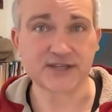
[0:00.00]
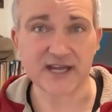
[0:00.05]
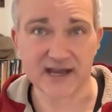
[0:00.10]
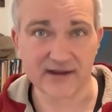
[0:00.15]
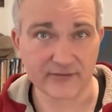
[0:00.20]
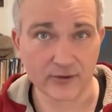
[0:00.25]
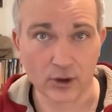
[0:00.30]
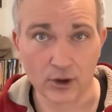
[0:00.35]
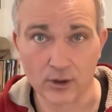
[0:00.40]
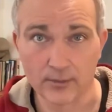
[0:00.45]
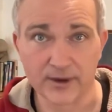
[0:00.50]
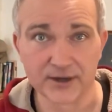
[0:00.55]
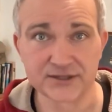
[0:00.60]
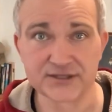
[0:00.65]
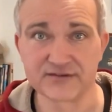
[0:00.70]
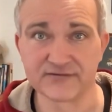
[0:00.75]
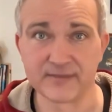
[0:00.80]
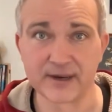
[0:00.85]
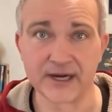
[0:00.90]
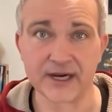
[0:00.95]
to have a whole
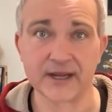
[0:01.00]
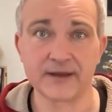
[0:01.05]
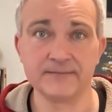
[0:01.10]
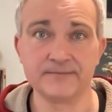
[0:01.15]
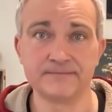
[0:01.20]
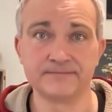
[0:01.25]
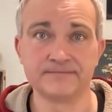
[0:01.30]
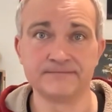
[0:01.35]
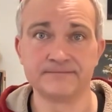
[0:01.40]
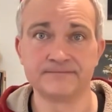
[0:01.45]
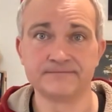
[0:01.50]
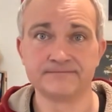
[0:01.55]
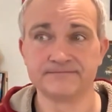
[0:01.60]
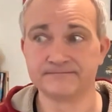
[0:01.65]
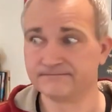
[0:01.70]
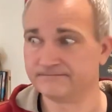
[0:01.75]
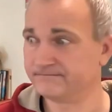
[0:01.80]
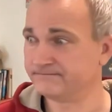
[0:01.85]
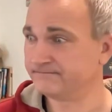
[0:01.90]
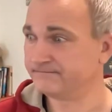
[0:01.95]
bunch of money
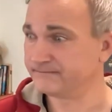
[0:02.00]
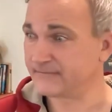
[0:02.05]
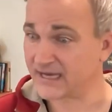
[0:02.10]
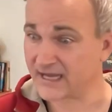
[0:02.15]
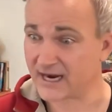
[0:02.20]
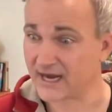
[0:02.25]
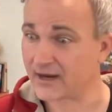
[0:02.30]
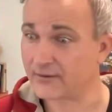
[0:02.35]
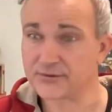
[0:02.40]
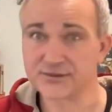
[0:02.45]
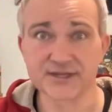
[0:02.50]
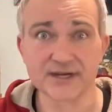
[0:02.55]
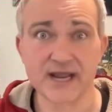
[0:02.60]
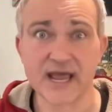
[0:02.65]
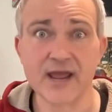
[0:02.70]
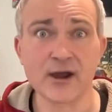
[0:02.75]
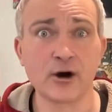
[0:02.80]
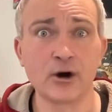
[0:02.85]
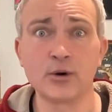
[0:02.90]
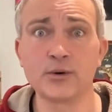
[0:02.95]
and I was an
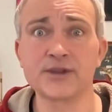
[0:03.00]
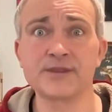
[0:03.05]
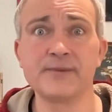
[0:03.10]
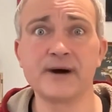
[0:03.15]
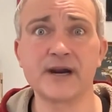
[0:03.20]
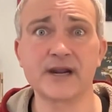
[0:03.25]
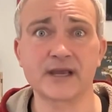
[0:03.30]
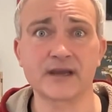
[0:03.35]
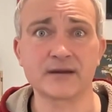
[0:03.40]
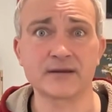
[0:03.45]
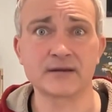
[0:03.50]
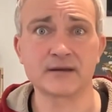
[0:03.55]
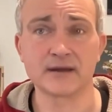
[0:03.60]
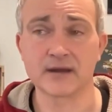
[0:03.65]
a hole with money.